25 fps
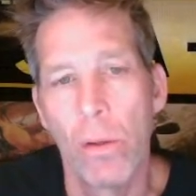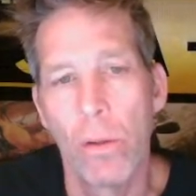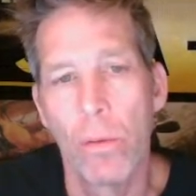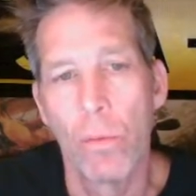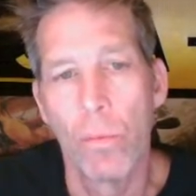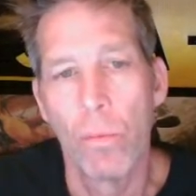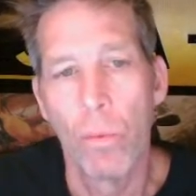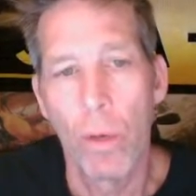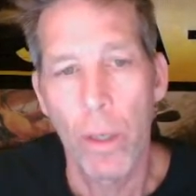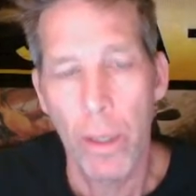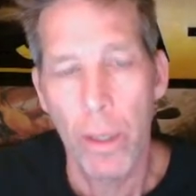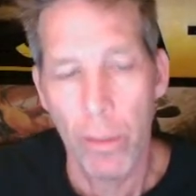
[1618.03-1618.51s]

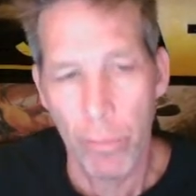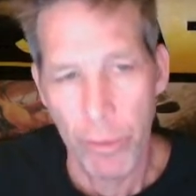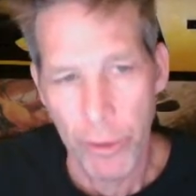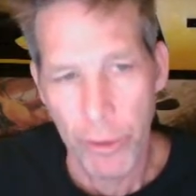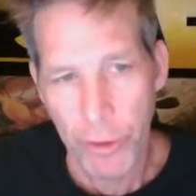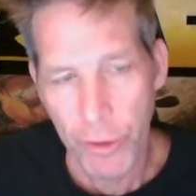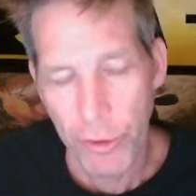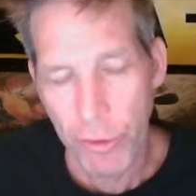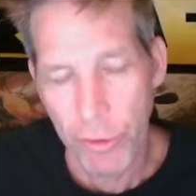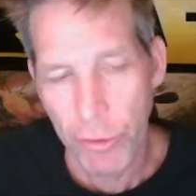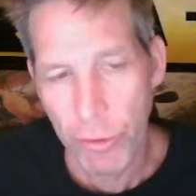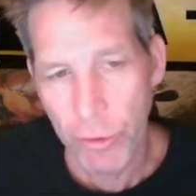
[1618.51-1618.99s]
what I would
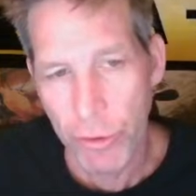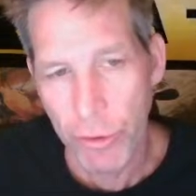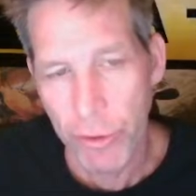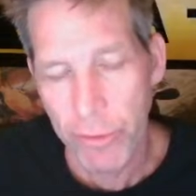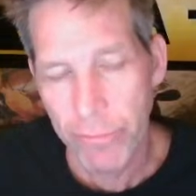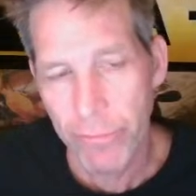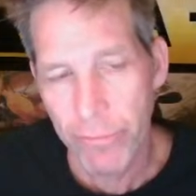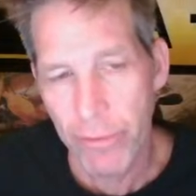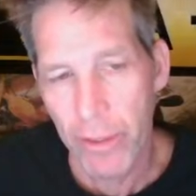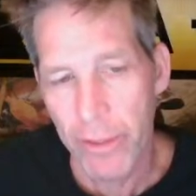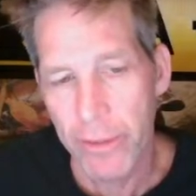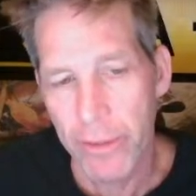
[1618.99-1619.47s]
use to
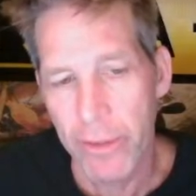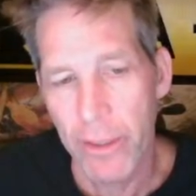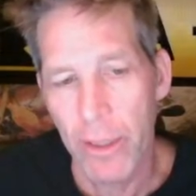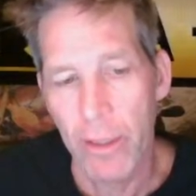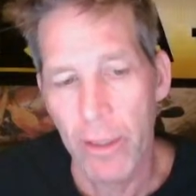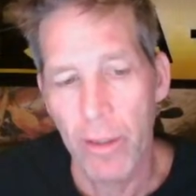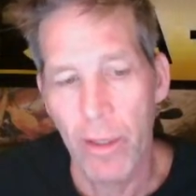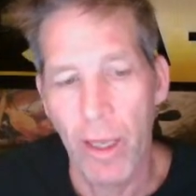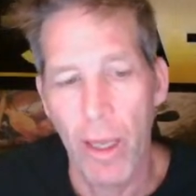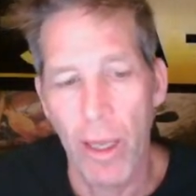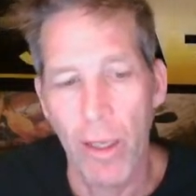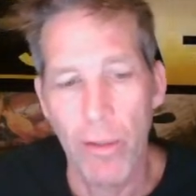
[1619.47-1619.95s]
find
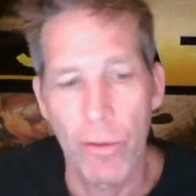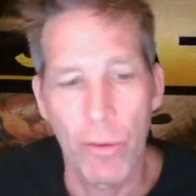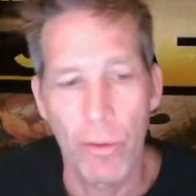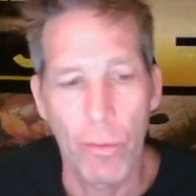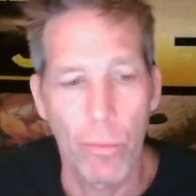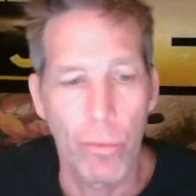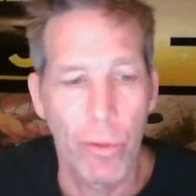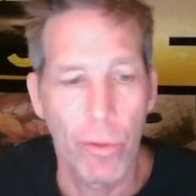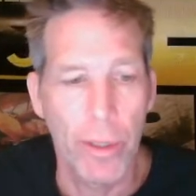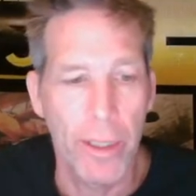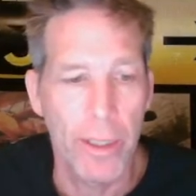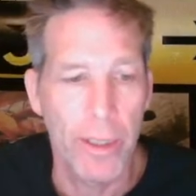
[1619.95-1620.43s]
out how to
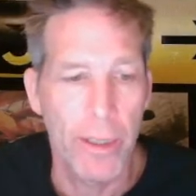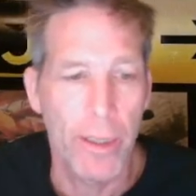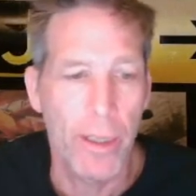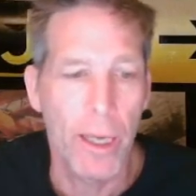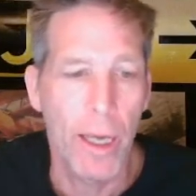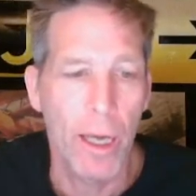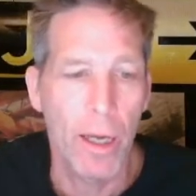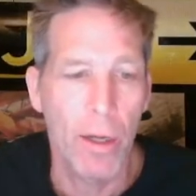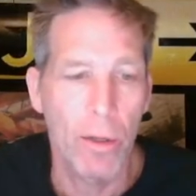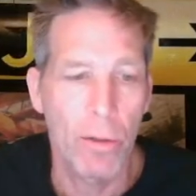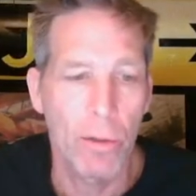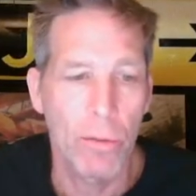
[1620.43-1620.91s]
rank,
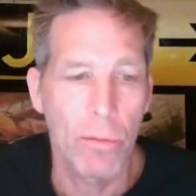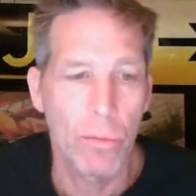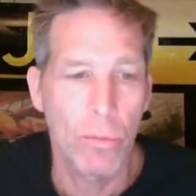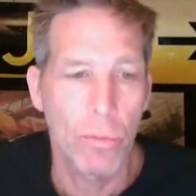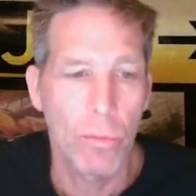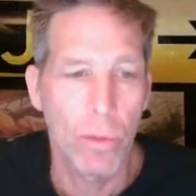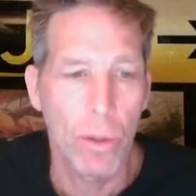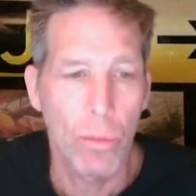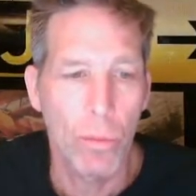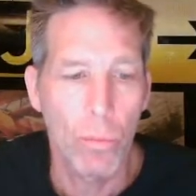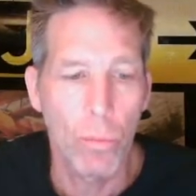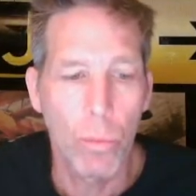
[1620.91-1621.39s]

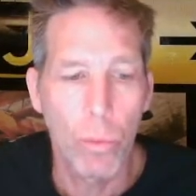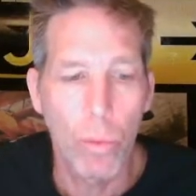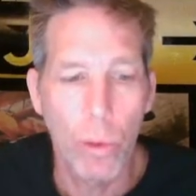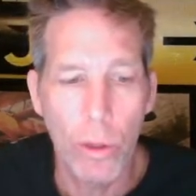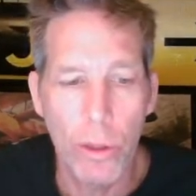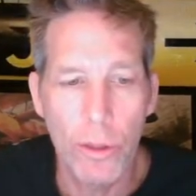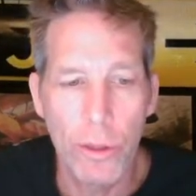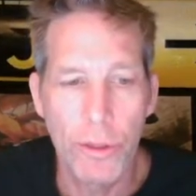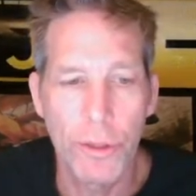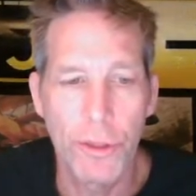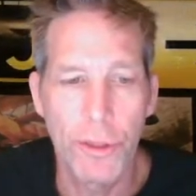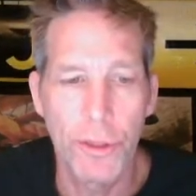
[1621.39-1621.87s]
what
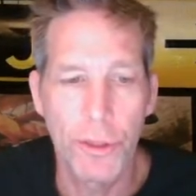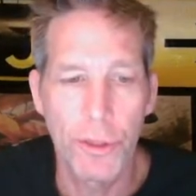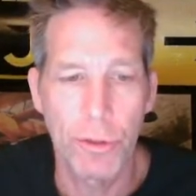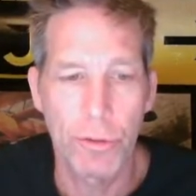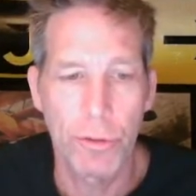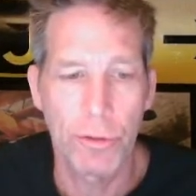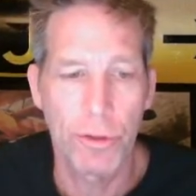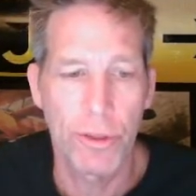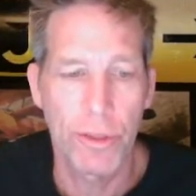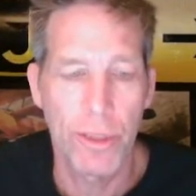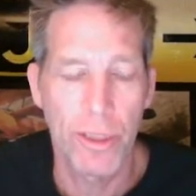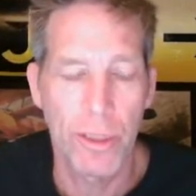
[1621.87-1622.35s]
words to
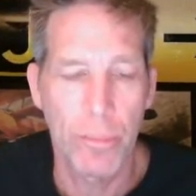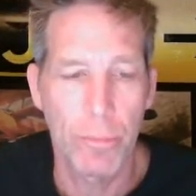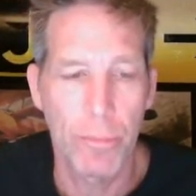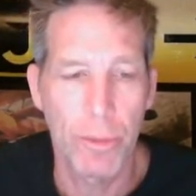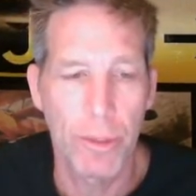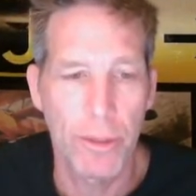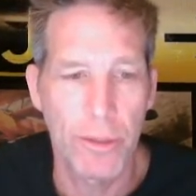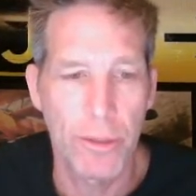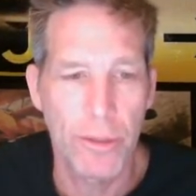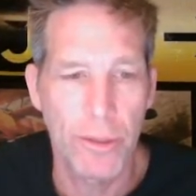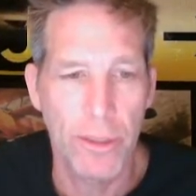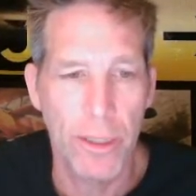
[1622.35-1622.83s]
use to get
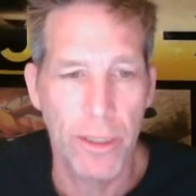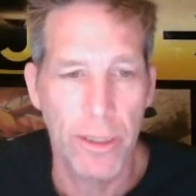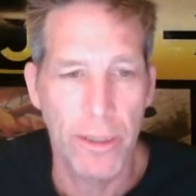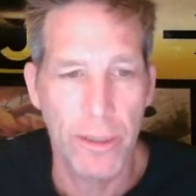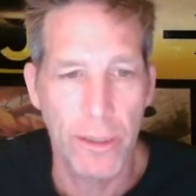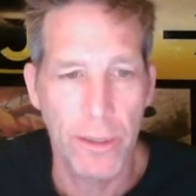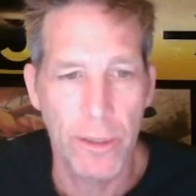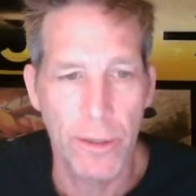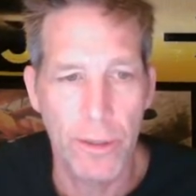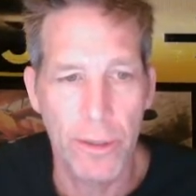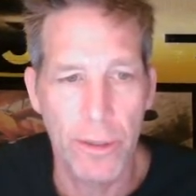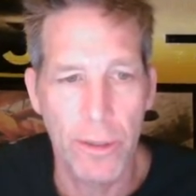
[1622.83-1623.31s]
my site
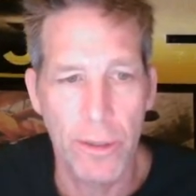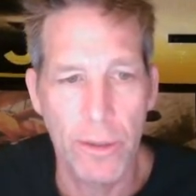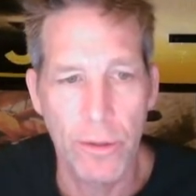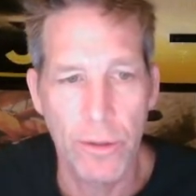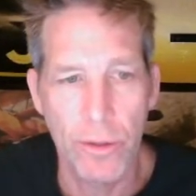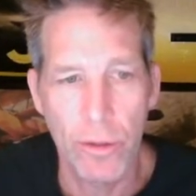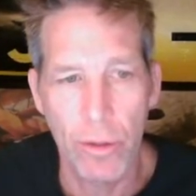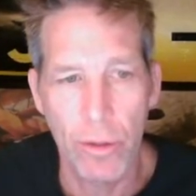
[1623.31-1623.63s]
in there. So